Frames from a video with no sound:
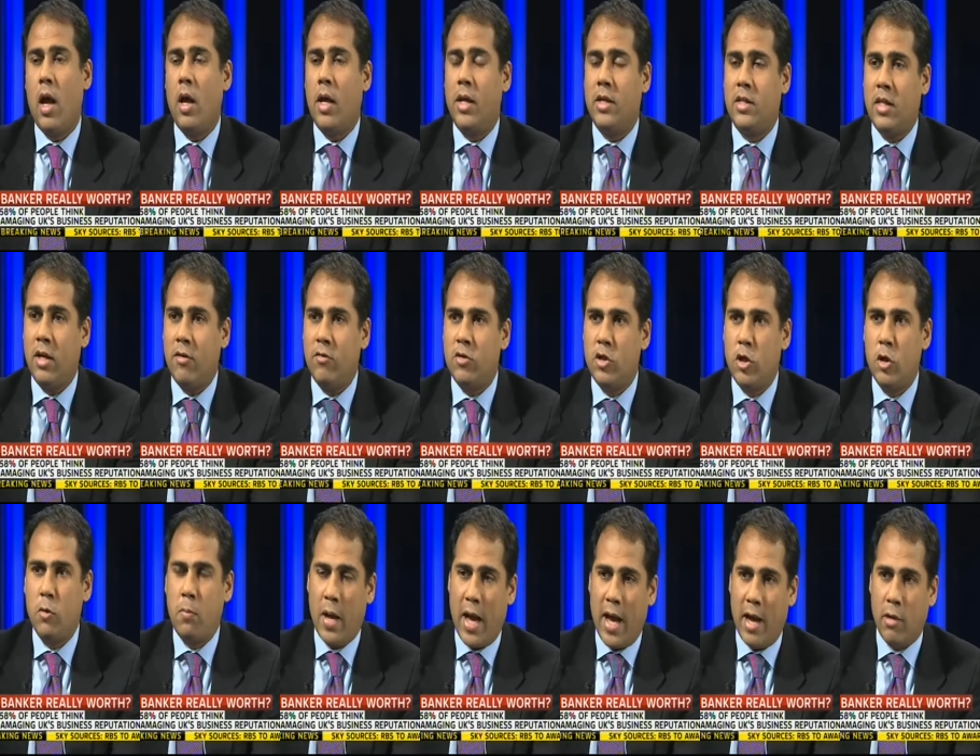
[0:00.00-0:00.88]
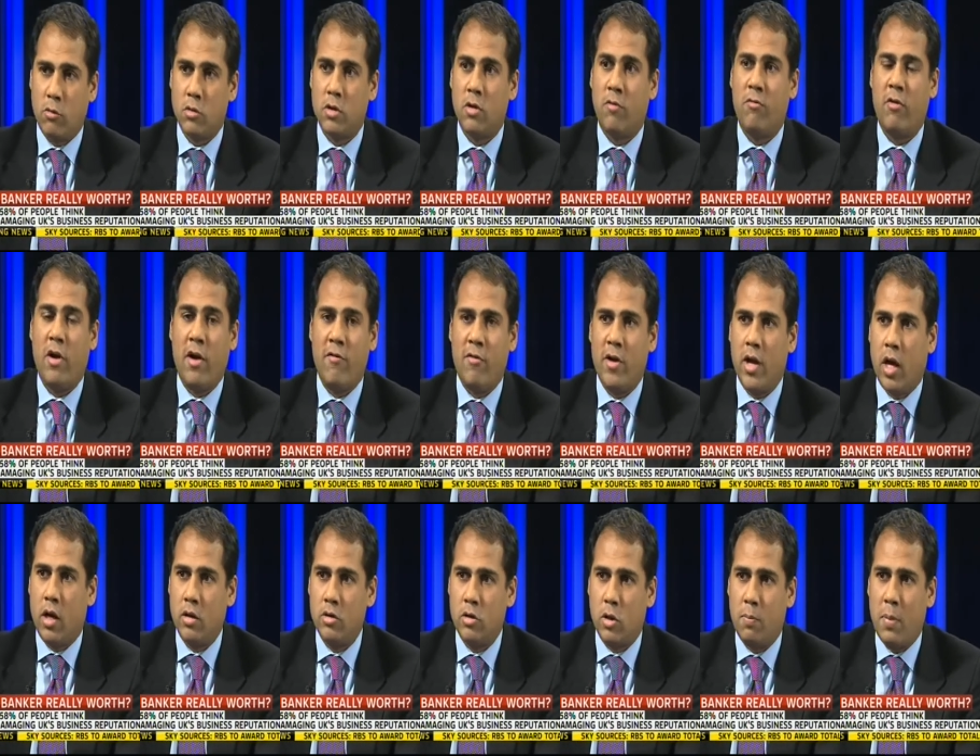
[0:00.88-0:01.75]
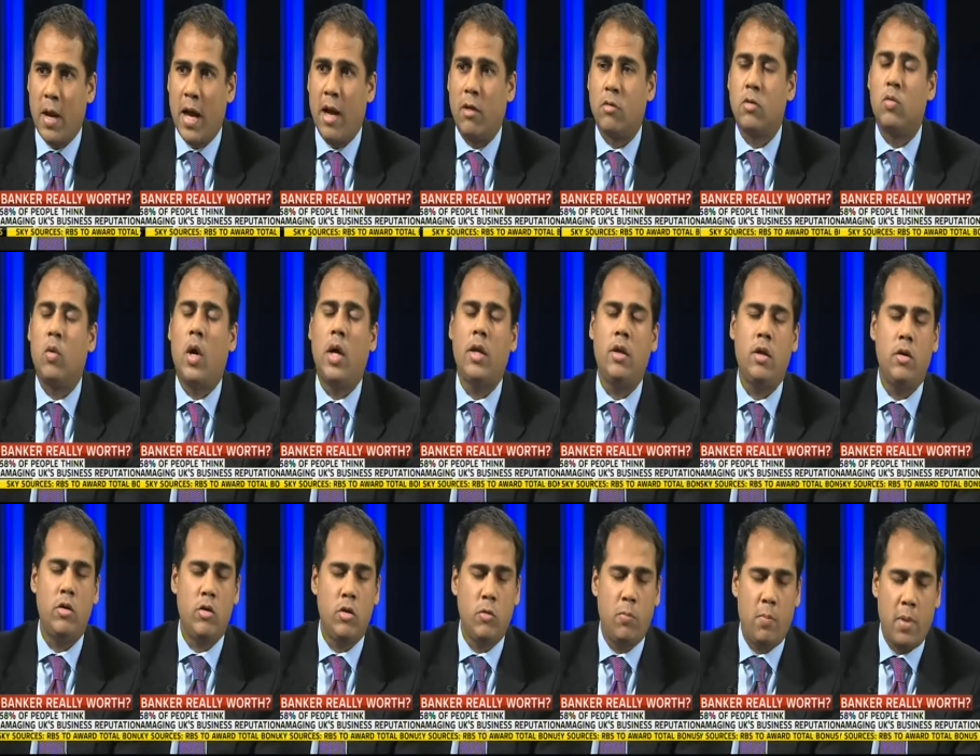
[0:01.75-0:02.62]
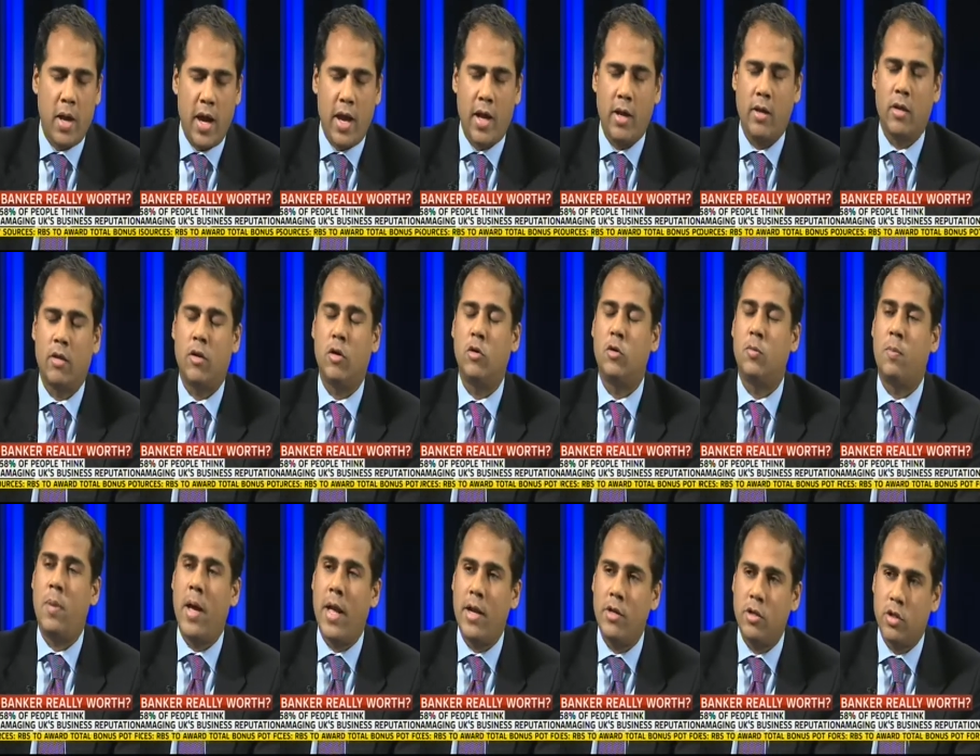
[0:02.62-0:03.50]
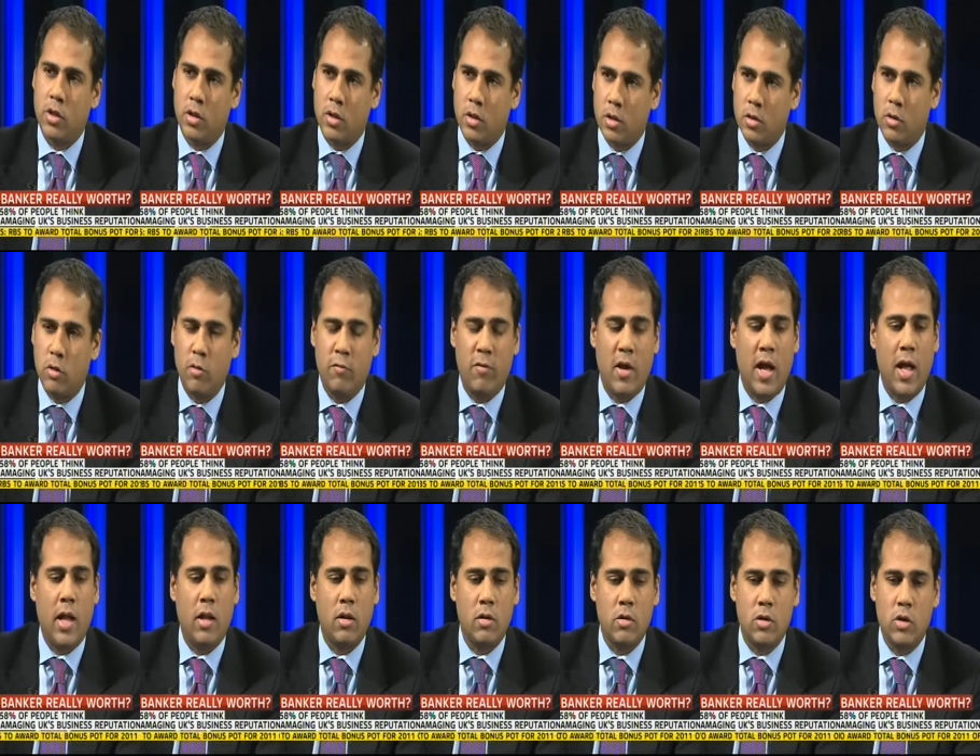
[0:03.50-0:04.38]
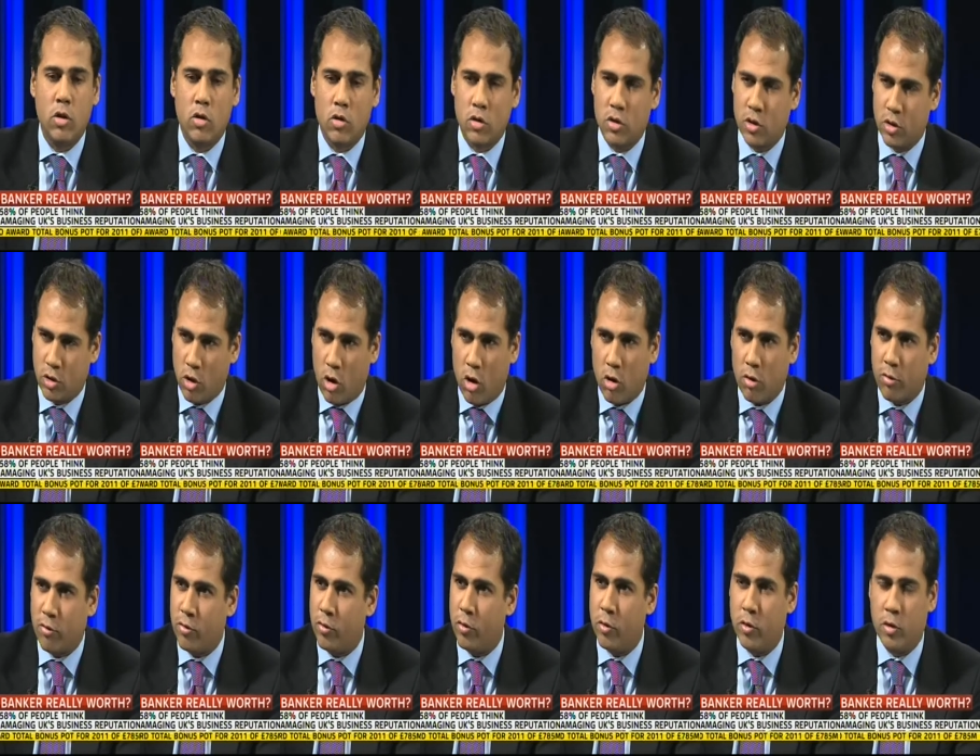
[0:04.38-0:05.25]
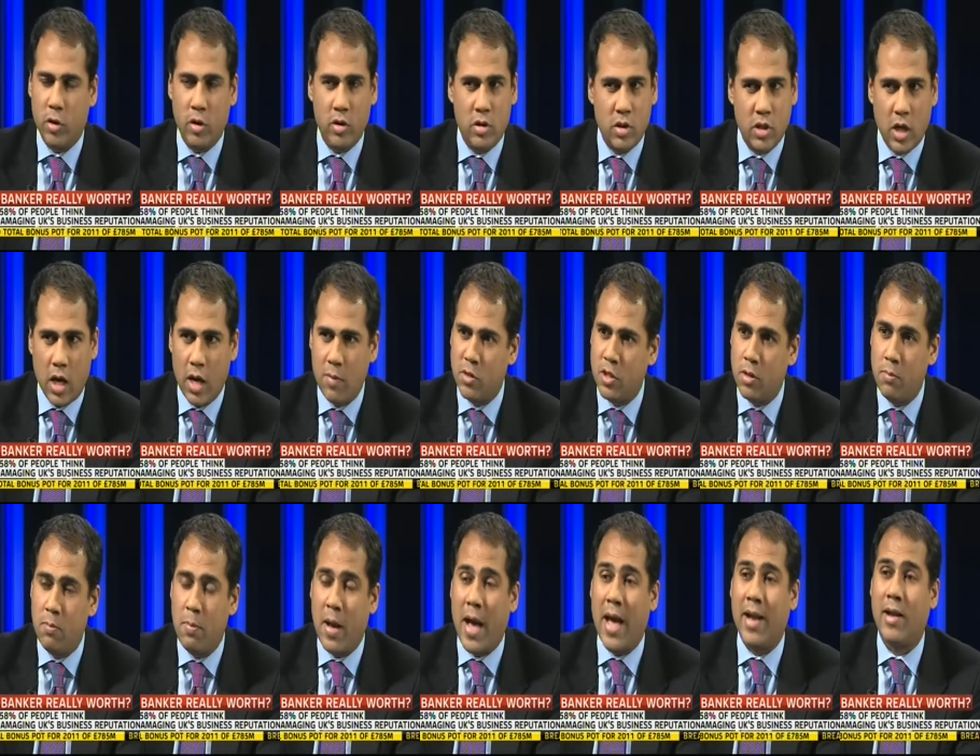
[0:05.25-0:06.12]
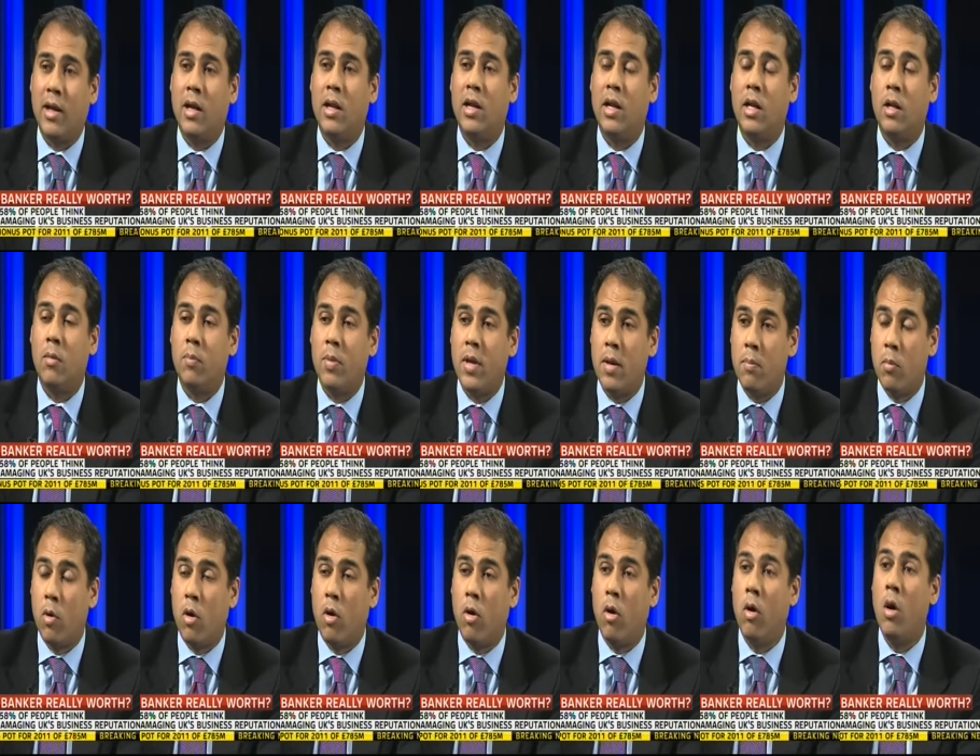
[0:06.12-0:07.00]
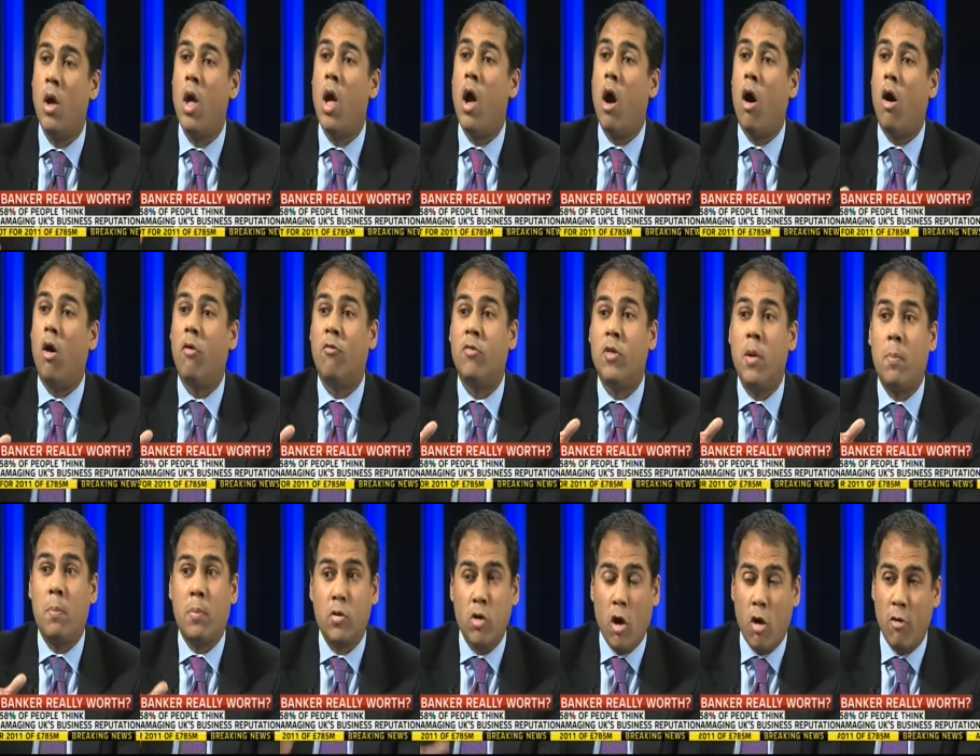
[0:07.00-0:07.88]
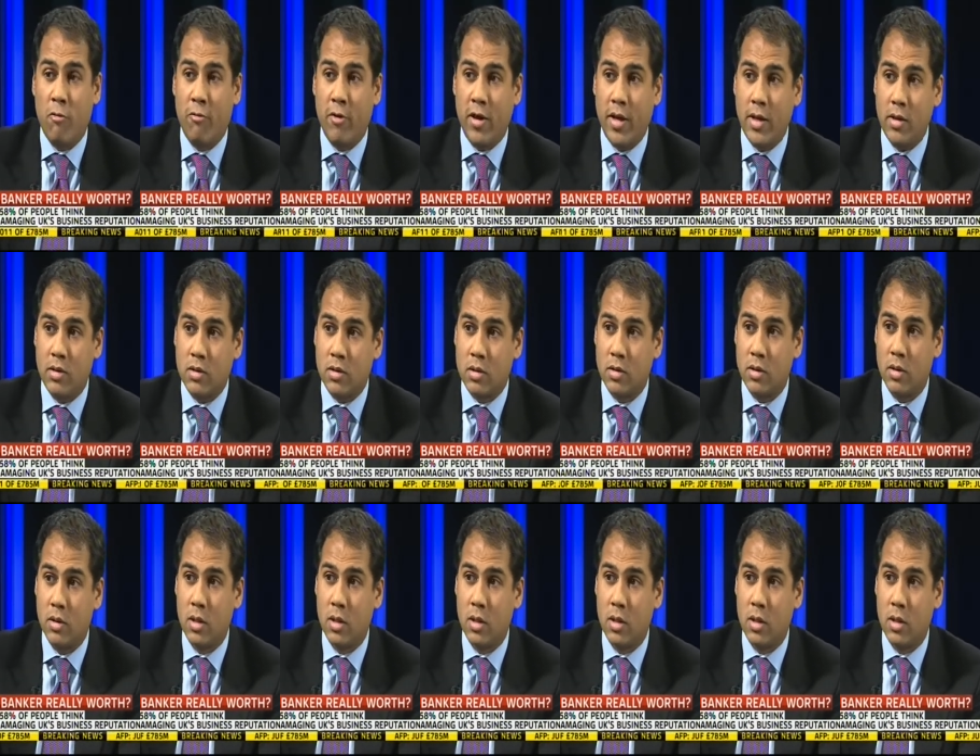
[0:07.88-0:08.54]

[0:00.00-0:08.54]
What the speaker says: Instead of £2 for every £100, why don't you pay those pensioners who've held your stock through good times and bad a little bit more of the profits,